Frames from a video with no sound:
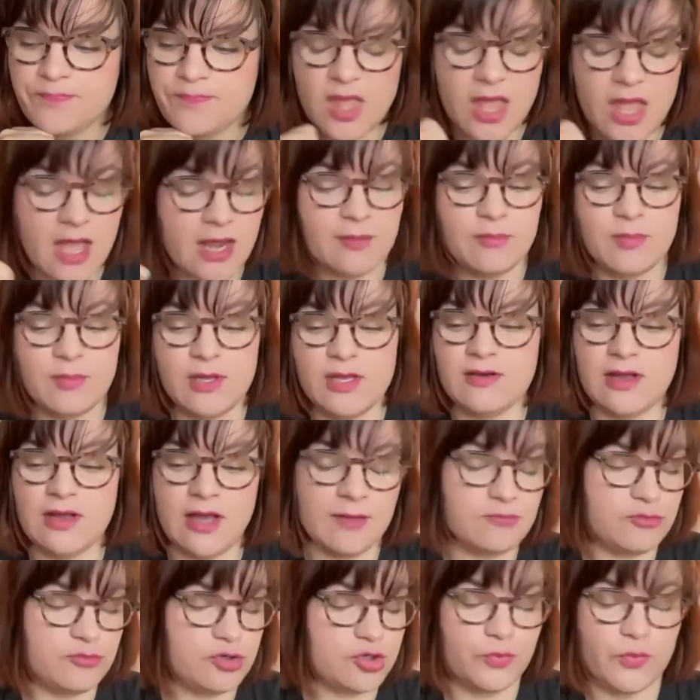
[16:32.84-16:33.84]
and I mean,
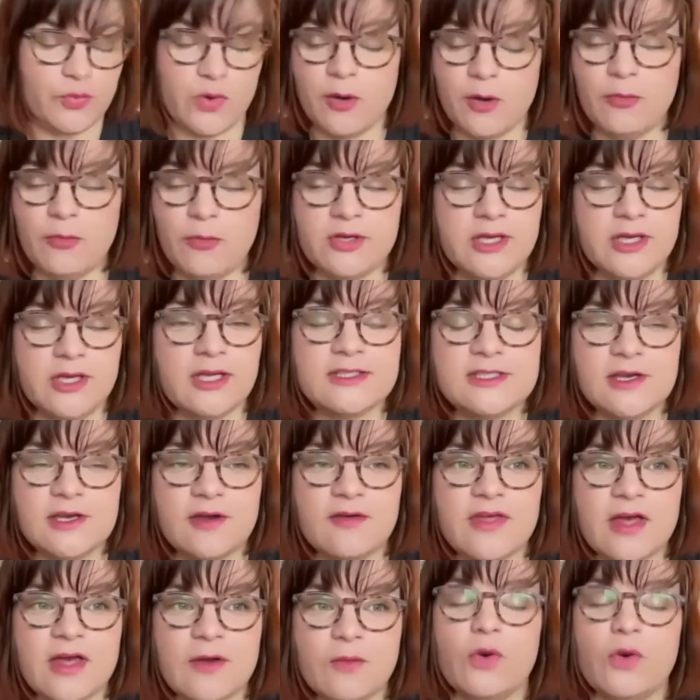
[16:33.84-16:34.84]
I'm sure we're all guilty
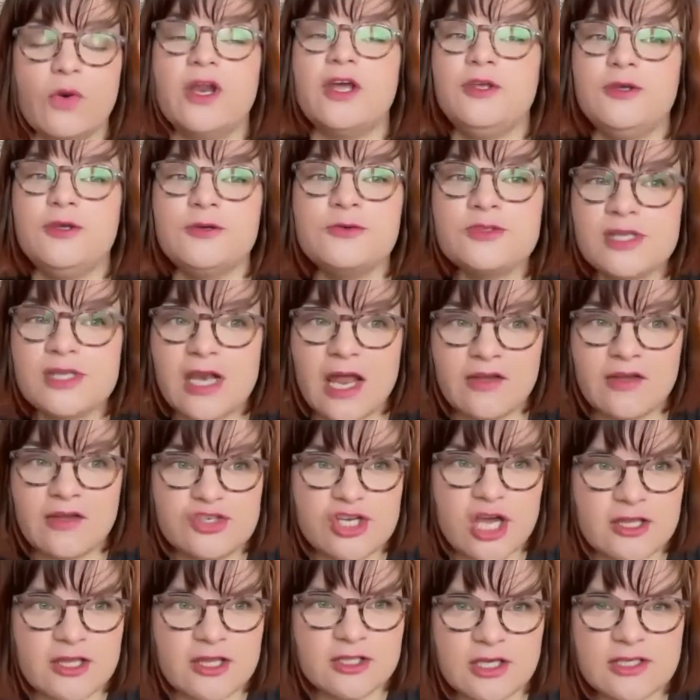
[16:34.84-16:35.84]
of that. When I use live
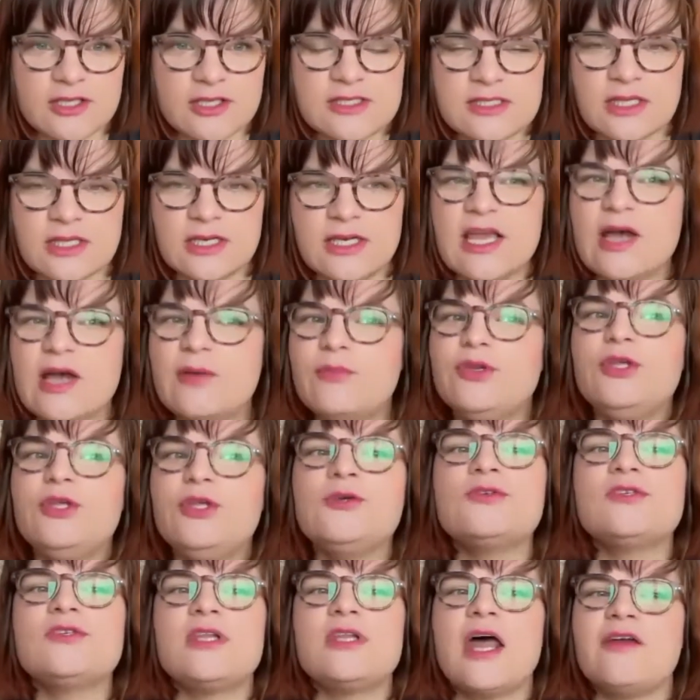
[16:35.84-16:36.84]
chat constantly, I would
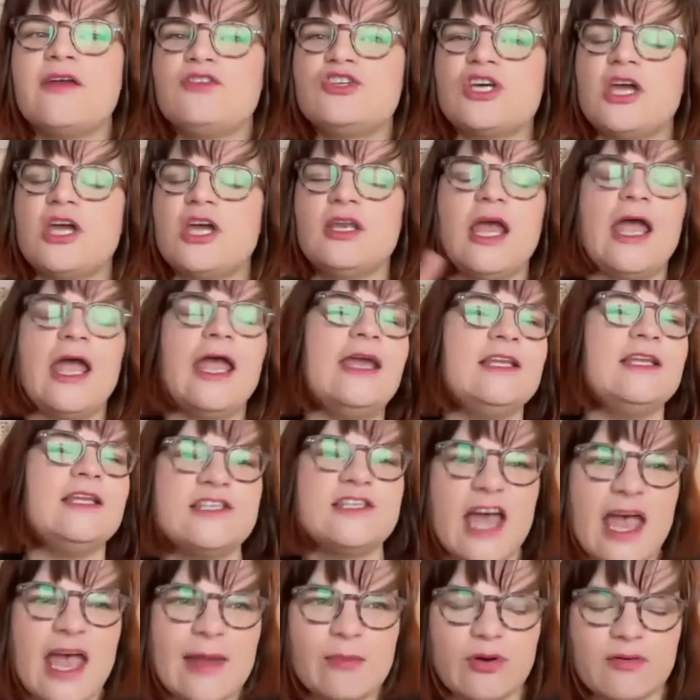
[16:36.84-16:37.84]
use live chat
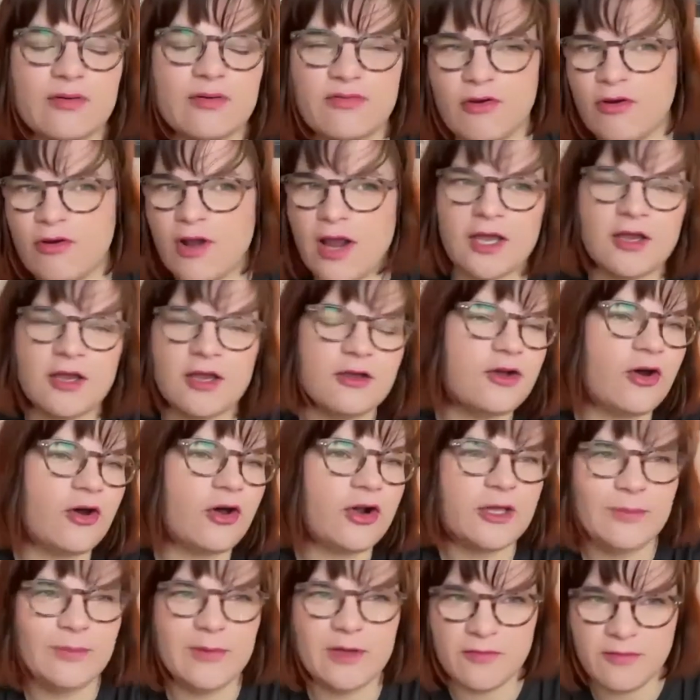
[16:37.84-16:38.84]
anytime over like
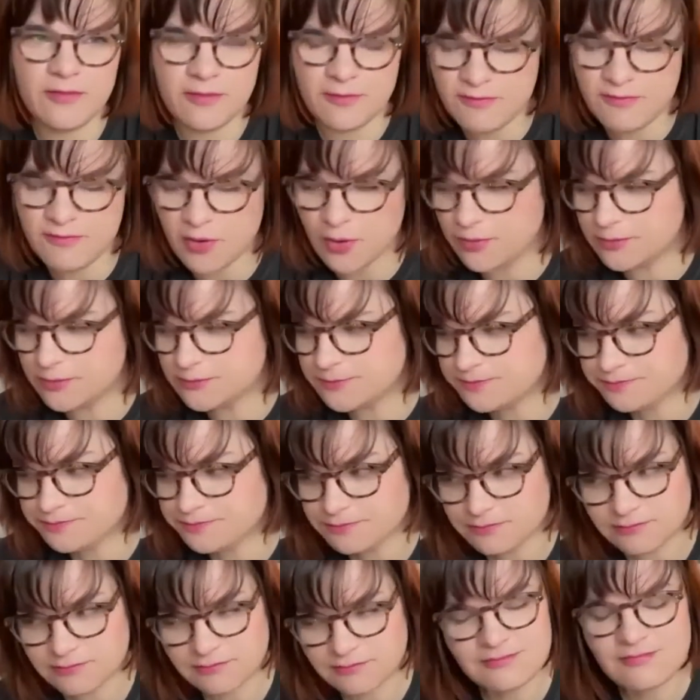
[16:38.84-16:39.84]
calling me on the phone,
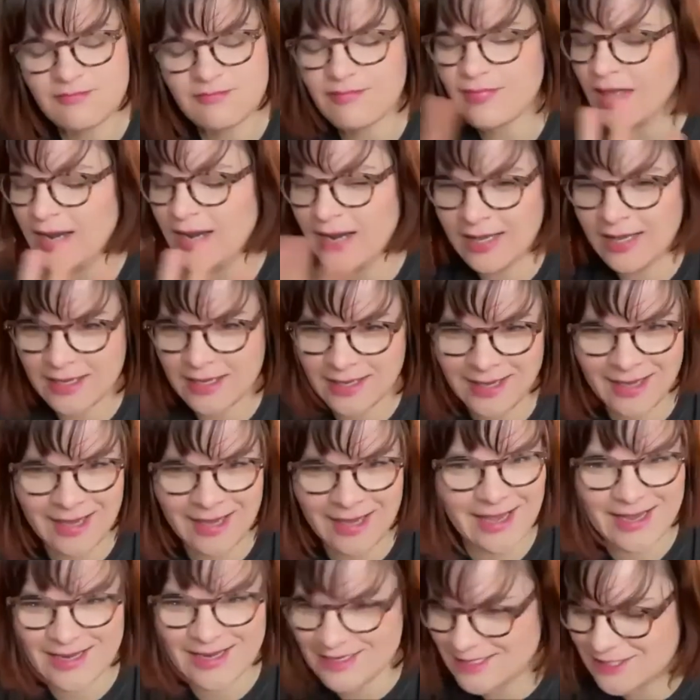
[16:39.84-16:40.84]
like
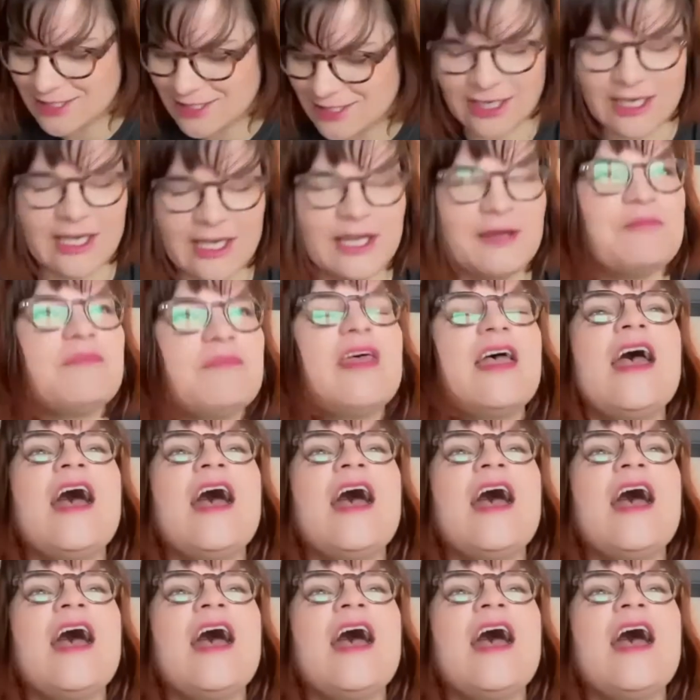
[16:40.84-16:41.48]
anytime.